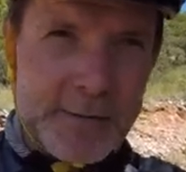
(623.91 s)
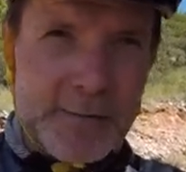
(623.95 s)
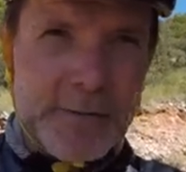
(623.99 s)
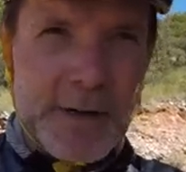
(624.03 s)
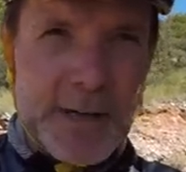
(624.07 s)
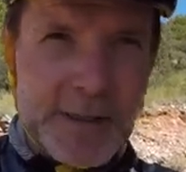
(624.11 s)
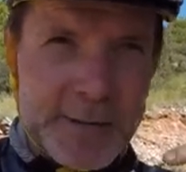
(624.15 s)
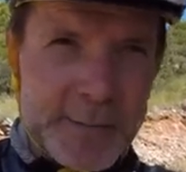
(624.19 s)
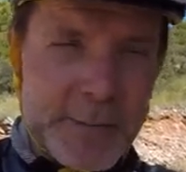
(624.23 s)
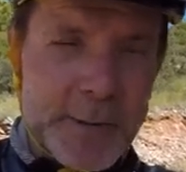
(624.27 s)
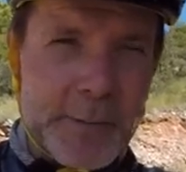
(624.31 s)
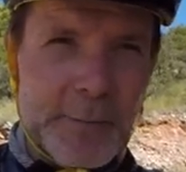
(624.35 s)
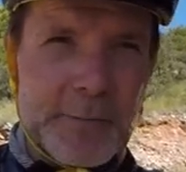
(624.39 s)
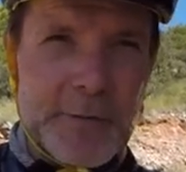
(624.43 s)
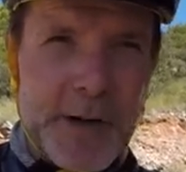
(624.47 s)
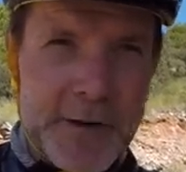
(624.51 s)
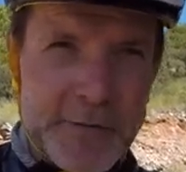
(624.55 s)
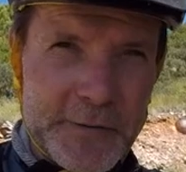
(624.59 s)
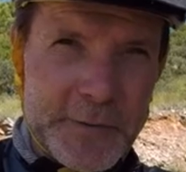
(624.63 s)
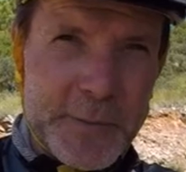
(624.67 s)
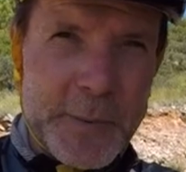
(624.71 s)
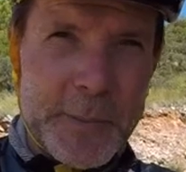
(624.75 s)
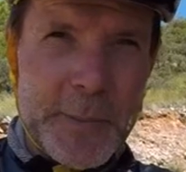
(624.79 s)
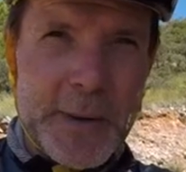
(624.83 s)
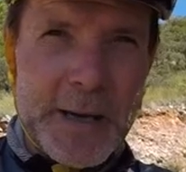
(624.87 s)
revs per
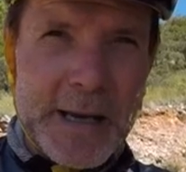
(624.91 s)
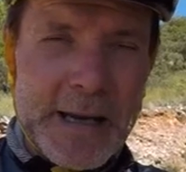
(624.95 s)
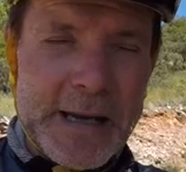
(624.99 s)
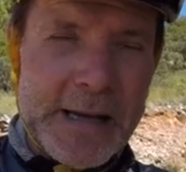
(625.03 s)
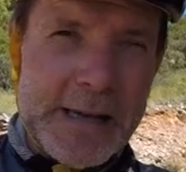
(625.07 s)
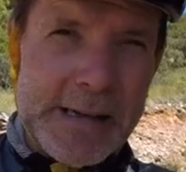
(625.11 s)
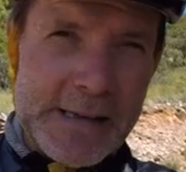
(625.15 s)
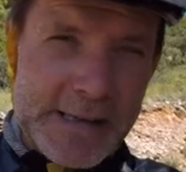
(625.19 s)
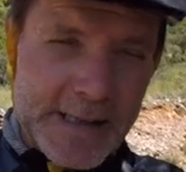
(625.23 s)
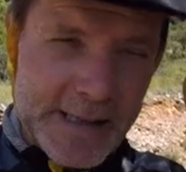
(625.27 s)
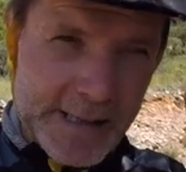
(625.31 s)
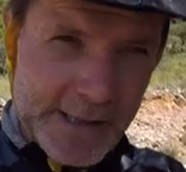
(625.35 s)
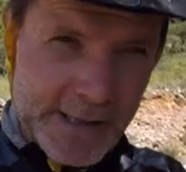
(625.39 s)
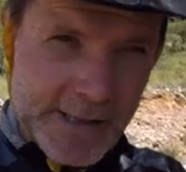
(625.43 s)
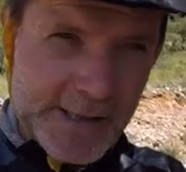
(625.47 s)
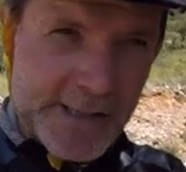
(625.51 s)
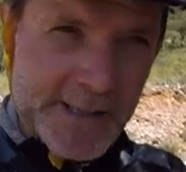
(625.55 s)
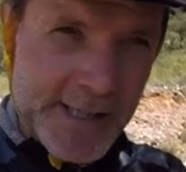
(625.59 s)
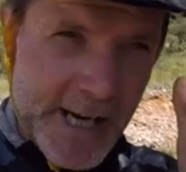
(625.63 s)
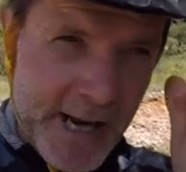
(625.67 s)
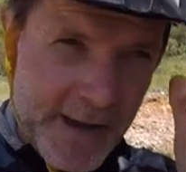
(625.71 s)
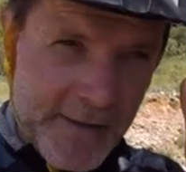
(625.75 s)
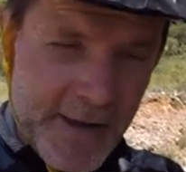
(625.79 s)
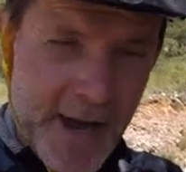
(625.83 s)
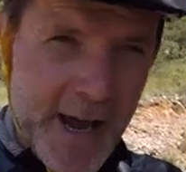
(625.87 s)
minute, and I
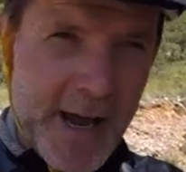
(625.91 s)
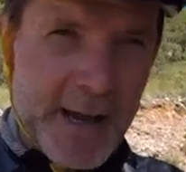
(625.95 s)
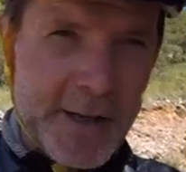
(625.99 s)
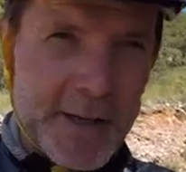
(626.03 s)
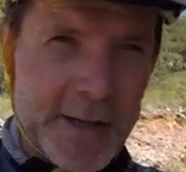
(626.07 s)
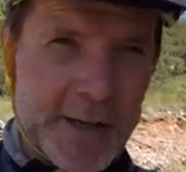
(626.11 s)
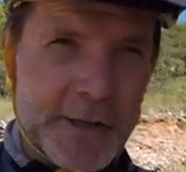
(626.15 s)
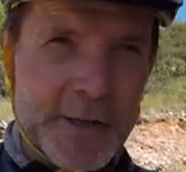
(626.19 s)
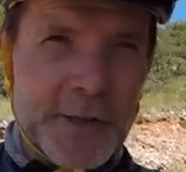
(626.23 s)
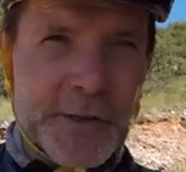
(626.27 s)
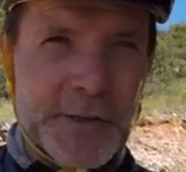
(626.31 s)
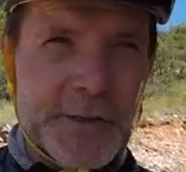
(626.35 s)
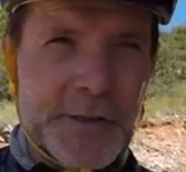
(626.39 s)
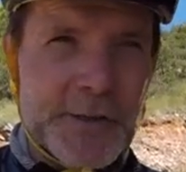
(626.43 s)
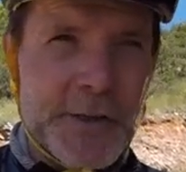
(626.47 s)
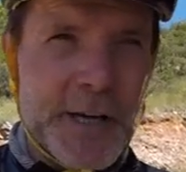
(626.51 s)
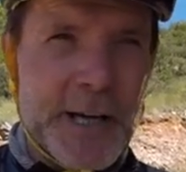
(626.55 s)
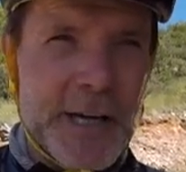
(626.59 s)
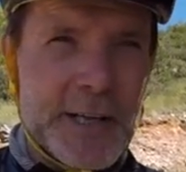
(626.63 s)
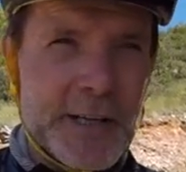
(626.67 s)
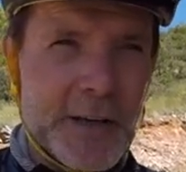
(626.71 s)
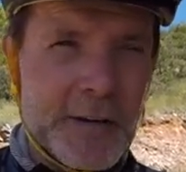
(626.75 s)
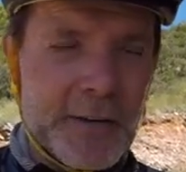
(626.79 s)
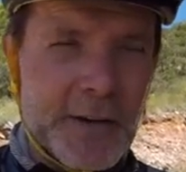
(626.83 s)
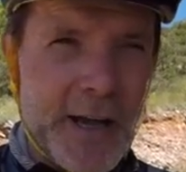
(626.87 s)
set that and I
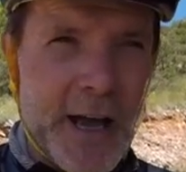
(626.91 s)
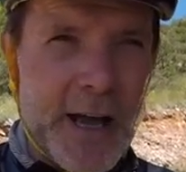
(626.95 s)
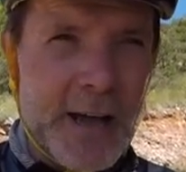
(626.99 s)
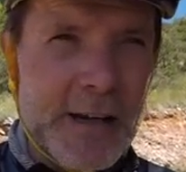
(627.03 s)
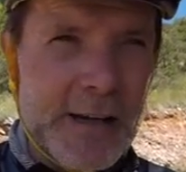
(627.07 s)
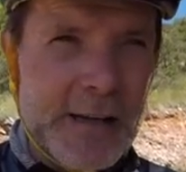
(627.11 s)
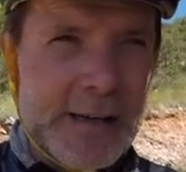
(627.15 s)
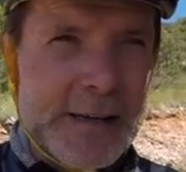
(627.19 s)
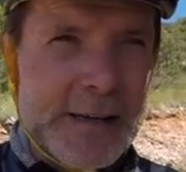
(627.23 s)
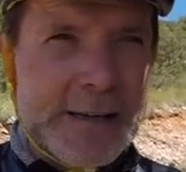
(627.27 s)
concentrated on that.